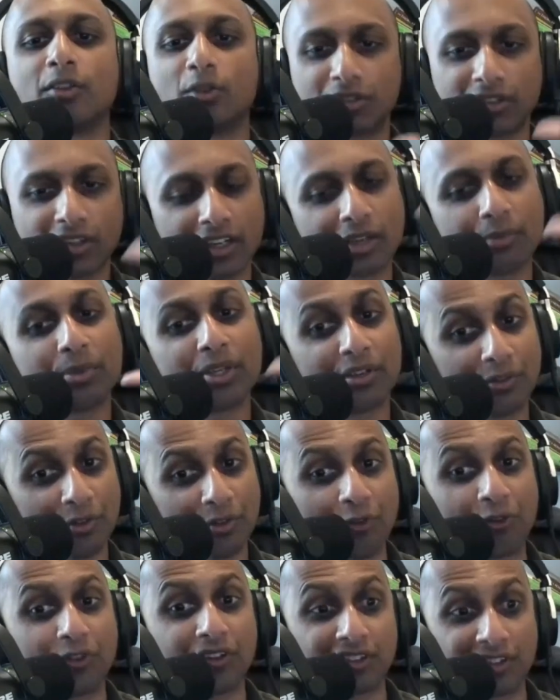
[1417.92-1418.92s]
it's like a bit of a
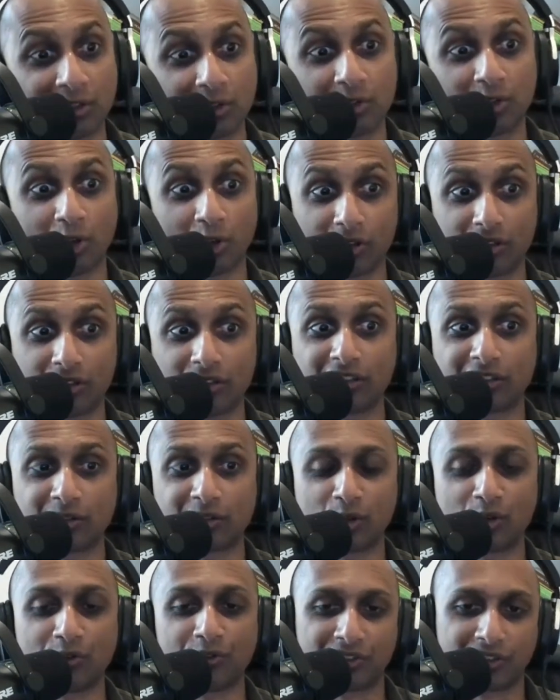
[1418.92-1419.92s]
physical hurdle as
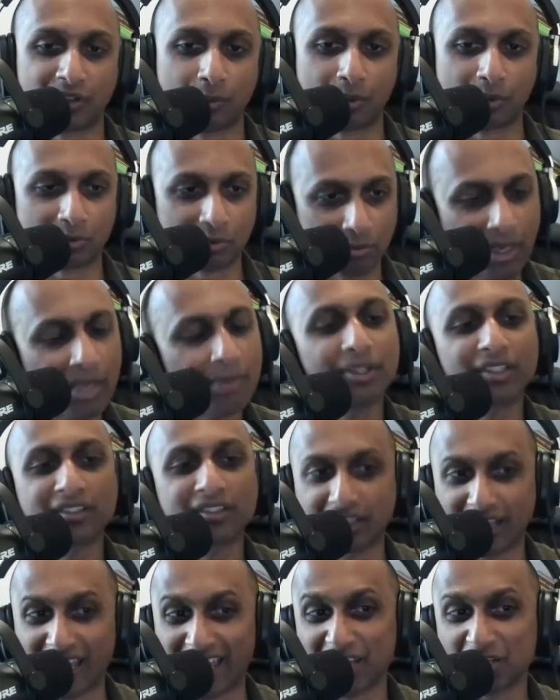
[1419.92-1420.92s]
well for some people. Maybe it's
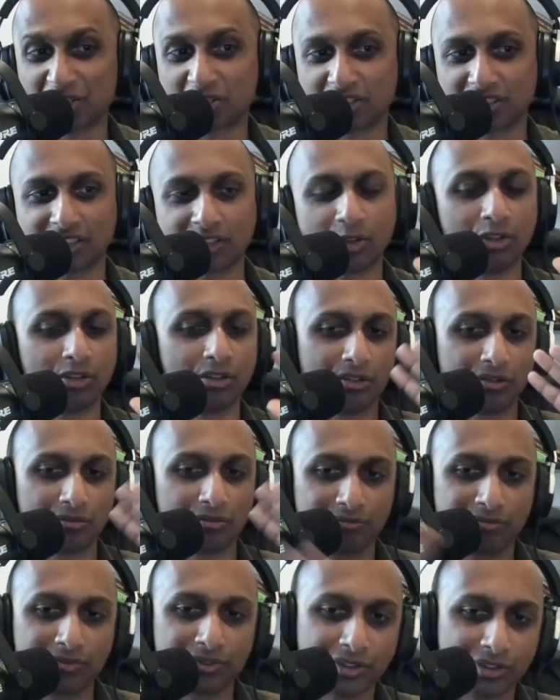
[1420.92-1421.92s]
an age thing, or
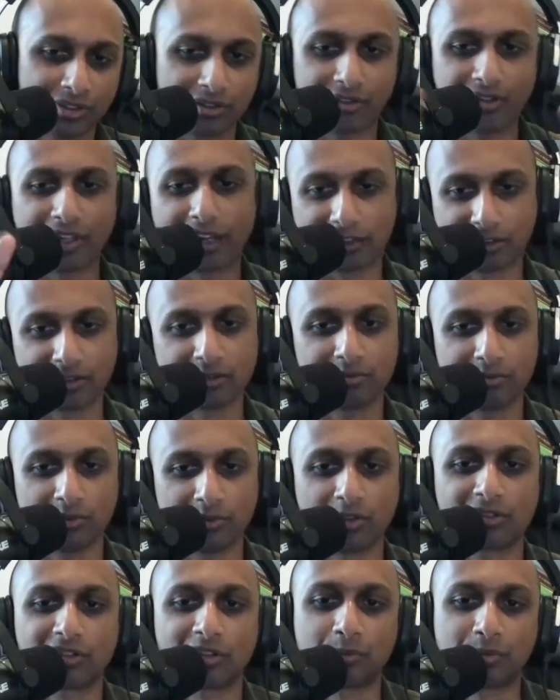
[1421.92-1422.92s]
that could
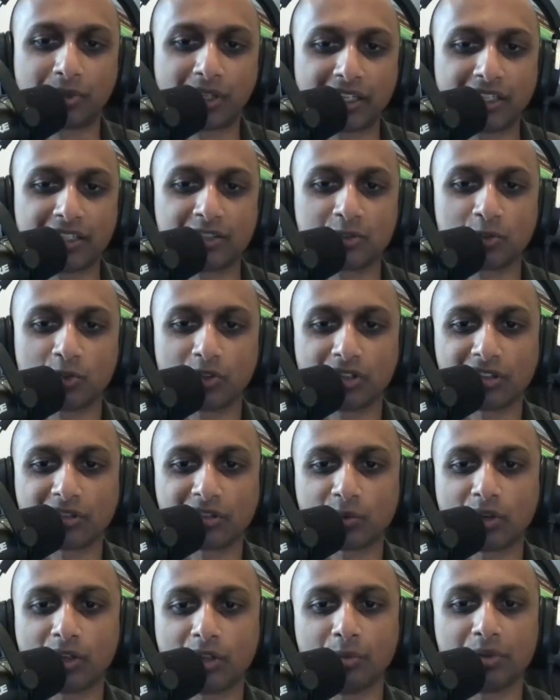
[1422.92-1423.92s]
also play into it as
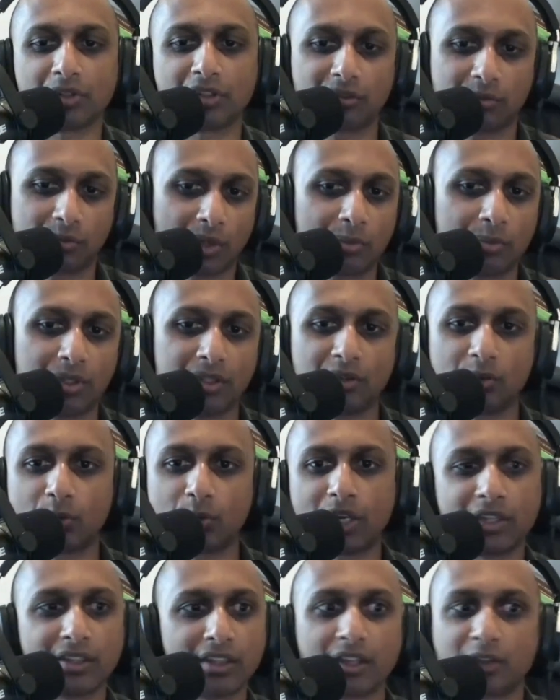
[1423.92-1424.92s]
well, because maybe the
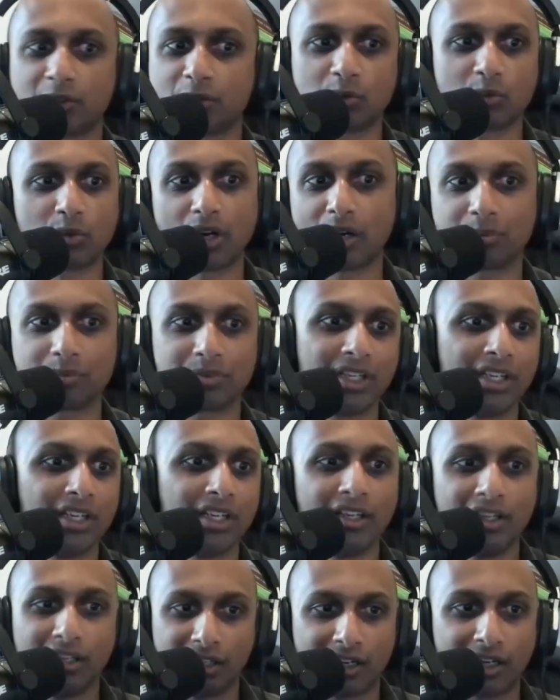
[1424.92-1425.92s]
way they grew up.
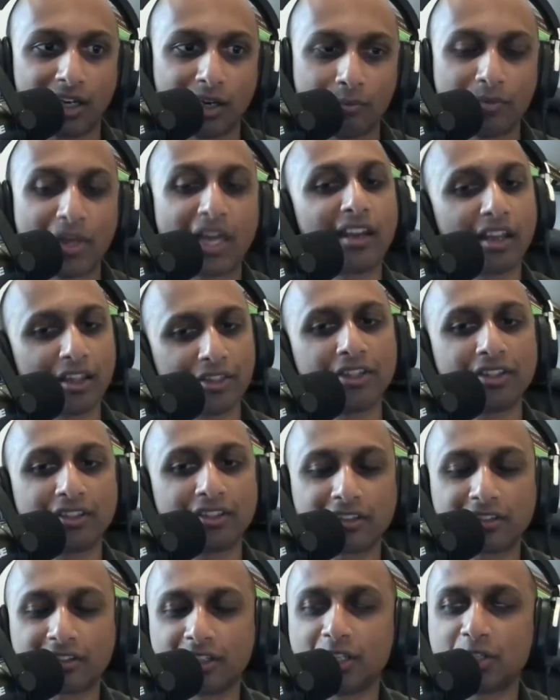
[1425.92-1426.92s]
And I think
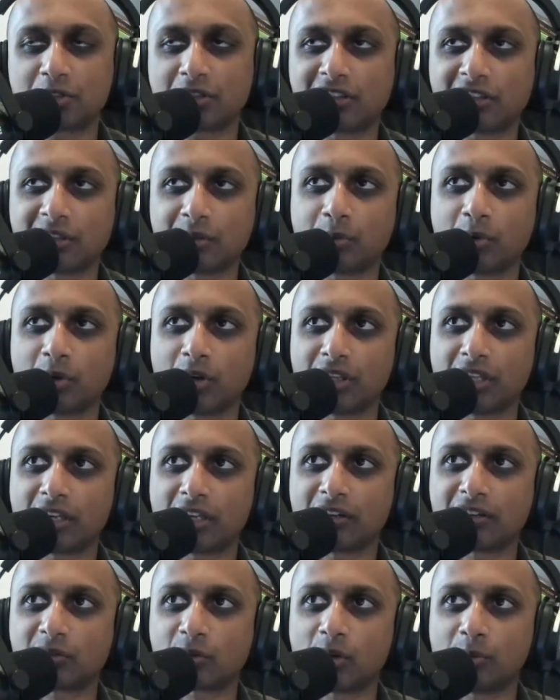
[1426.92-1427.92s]
there's an interesting point
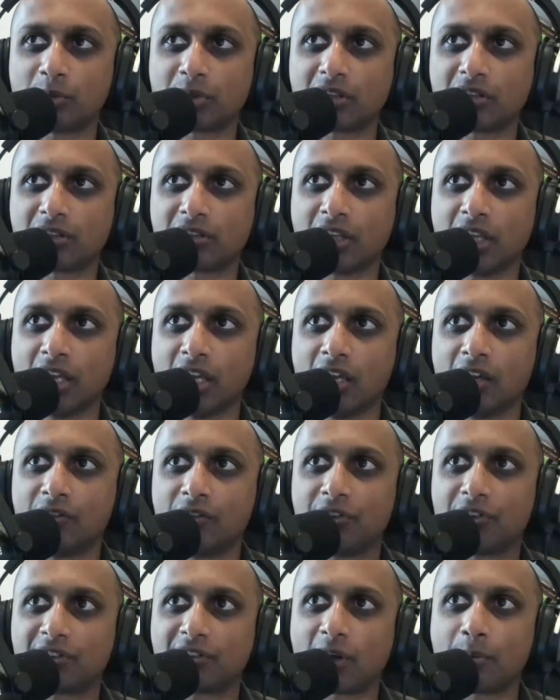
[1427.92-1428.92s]
there as well, because
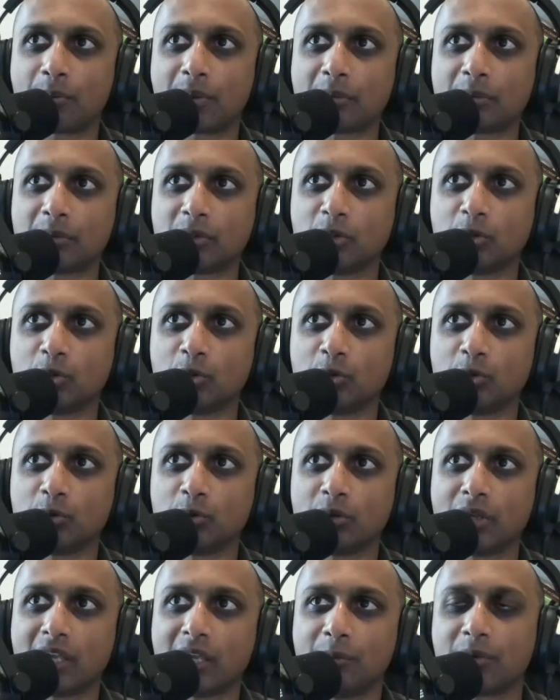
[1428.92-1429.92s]
for some people
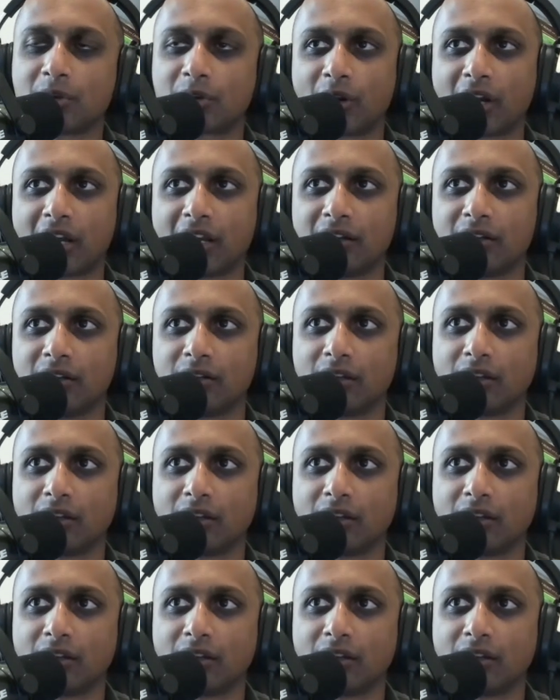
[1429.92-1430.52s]
who immigrate,